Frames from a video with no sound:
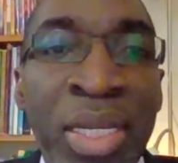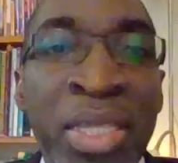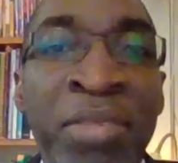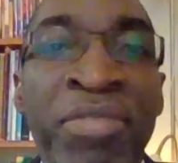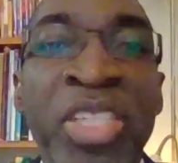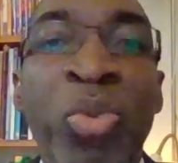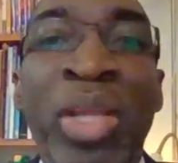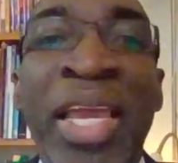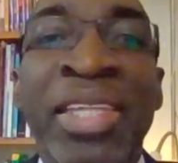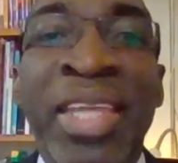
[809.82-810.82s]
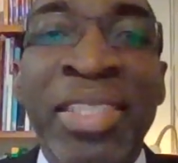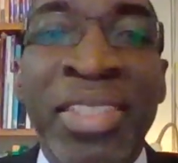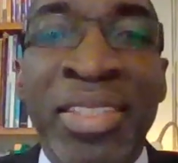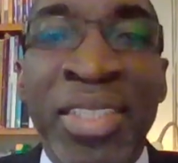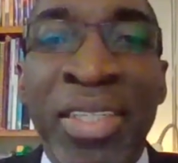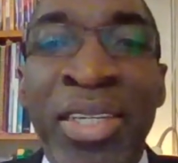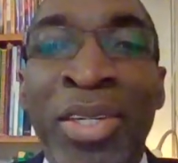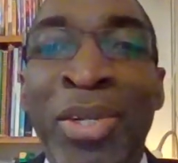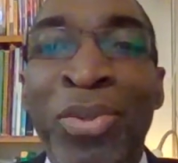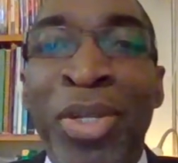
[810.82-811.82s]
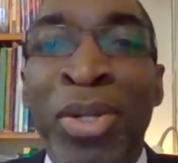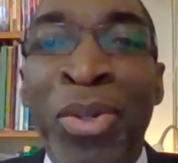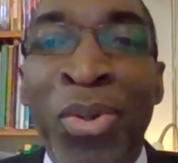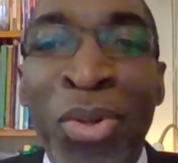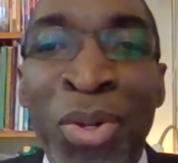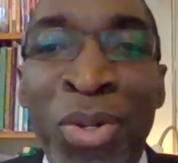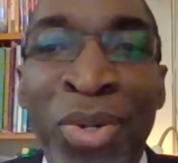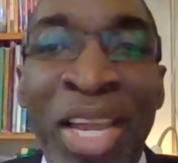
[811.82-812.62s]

The visual identity, including logo,